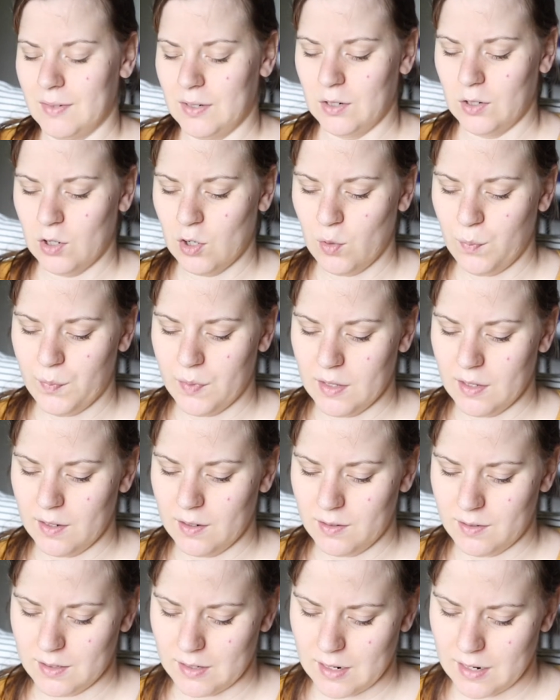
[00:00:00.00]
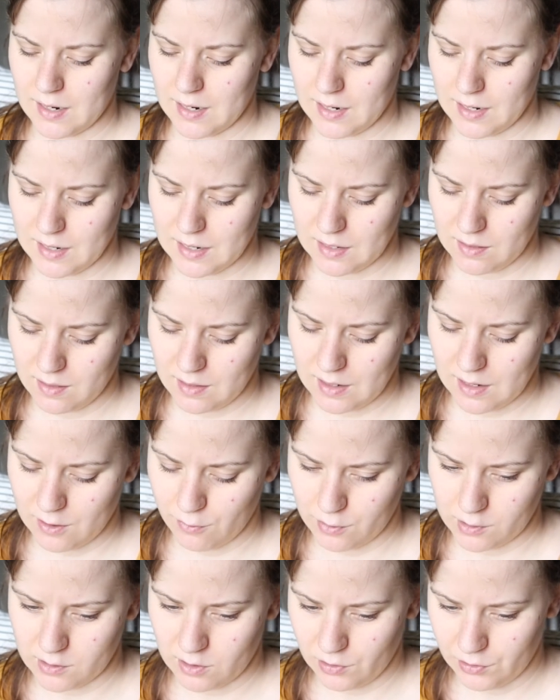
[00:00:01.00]
hope that I get the end
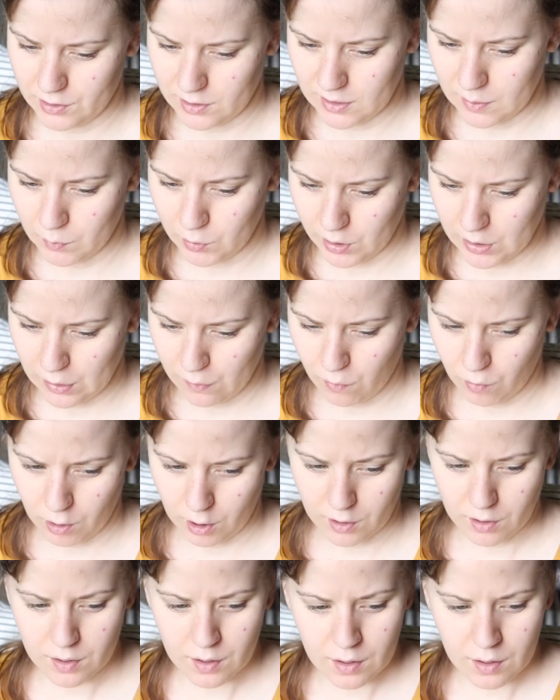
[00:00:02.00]
result that I'm looking for.